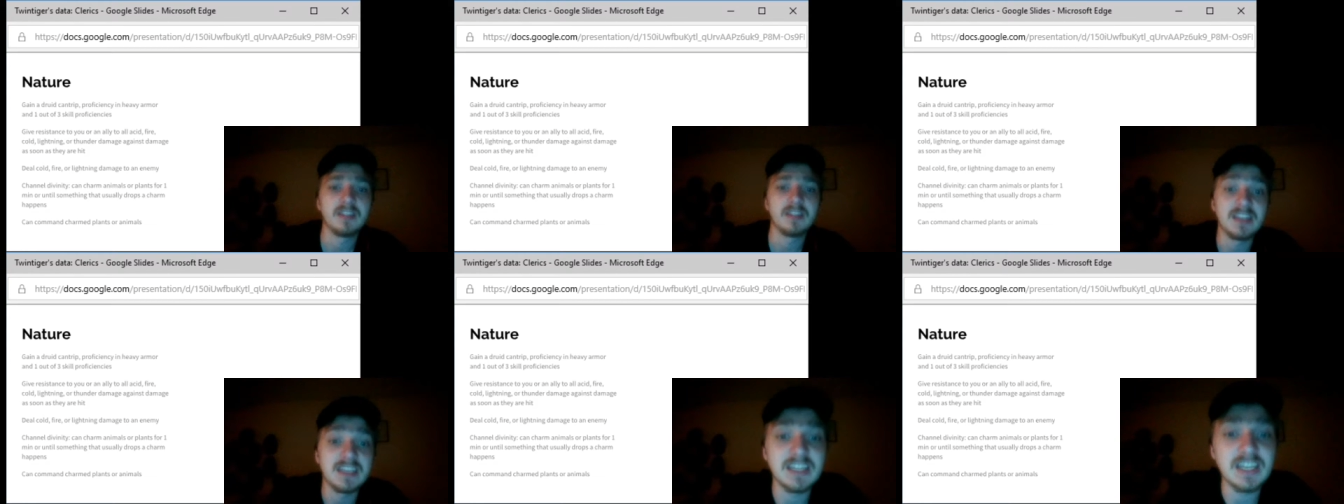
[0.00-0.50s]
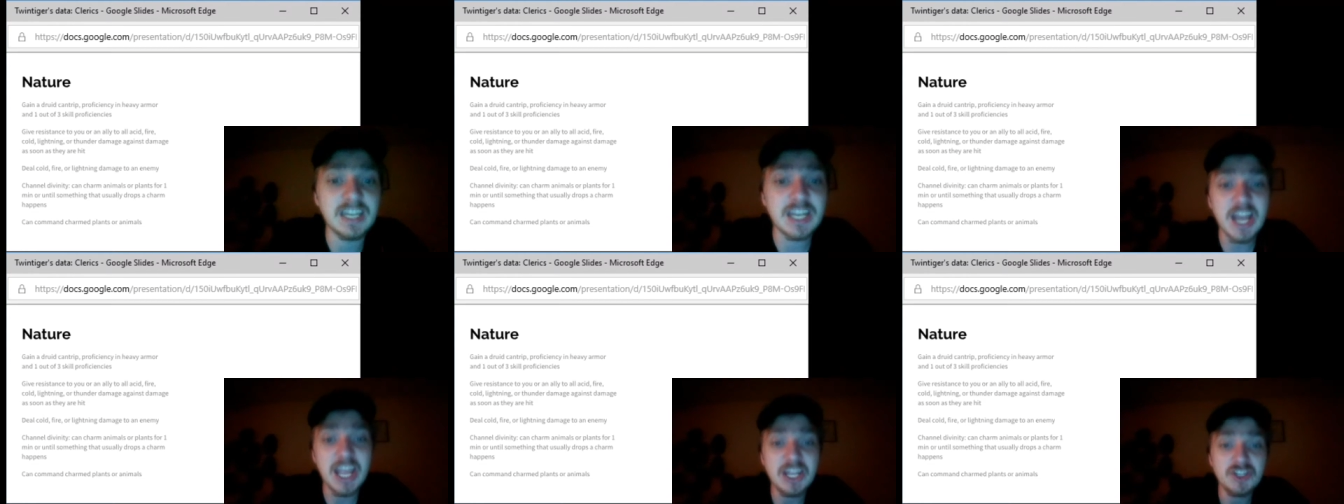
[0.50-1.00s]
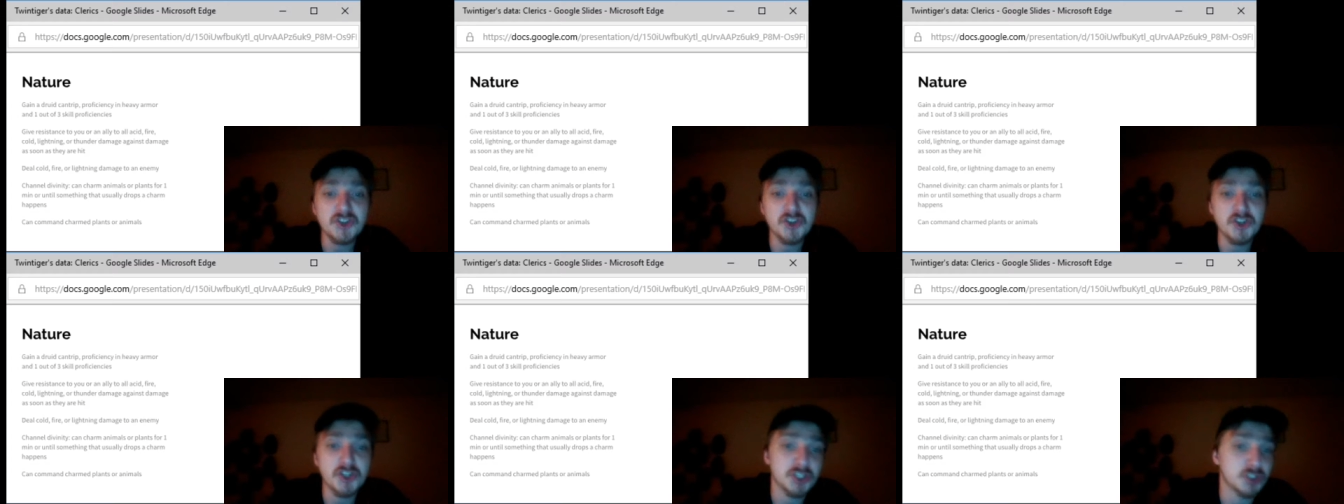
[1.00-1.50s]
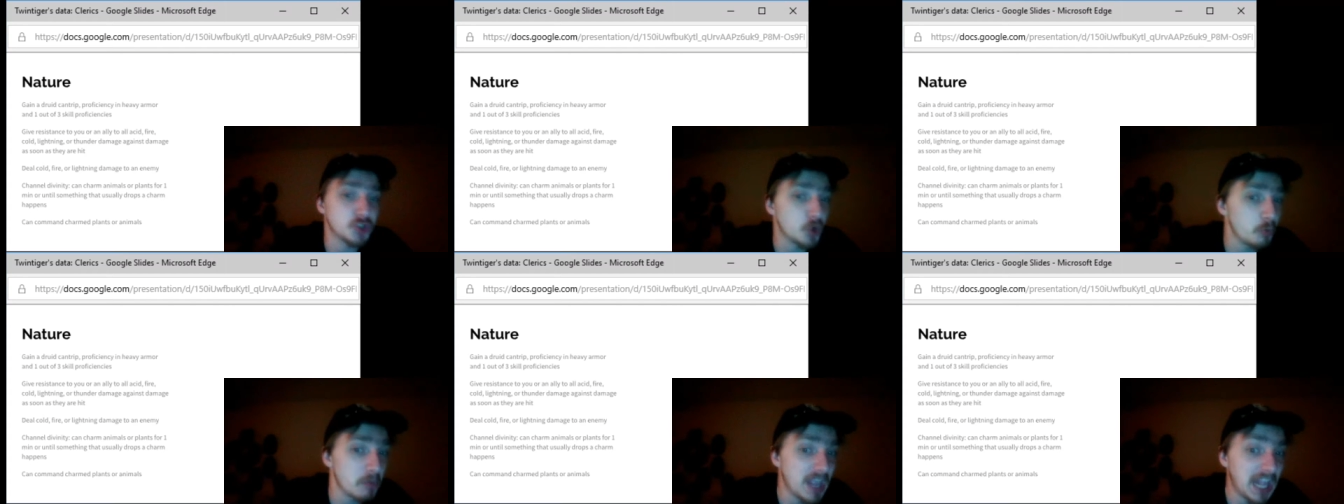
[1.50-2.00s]
the nature
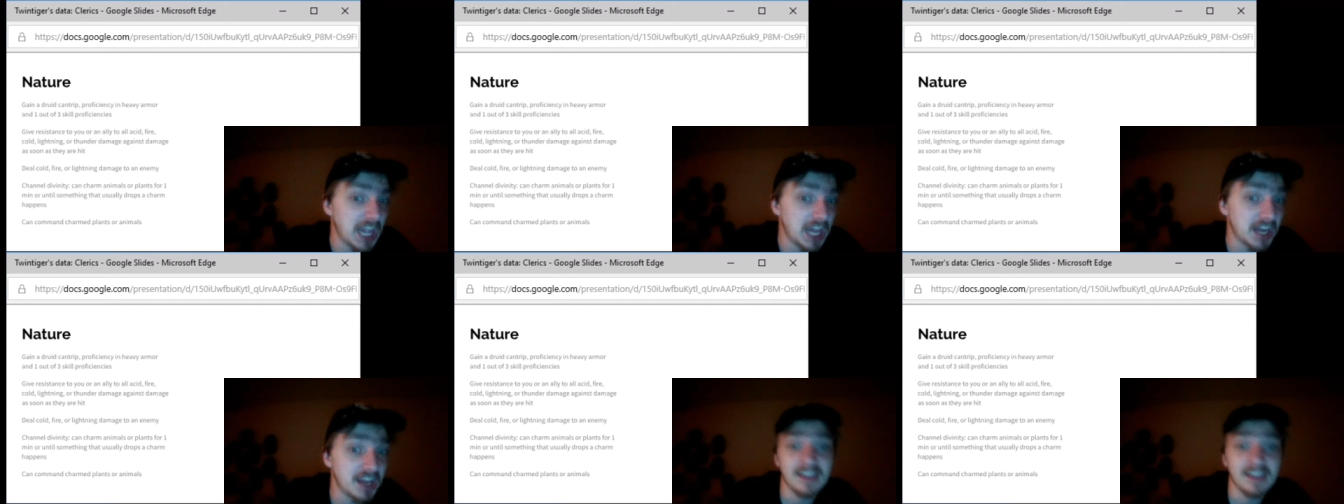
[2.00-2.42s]
domain.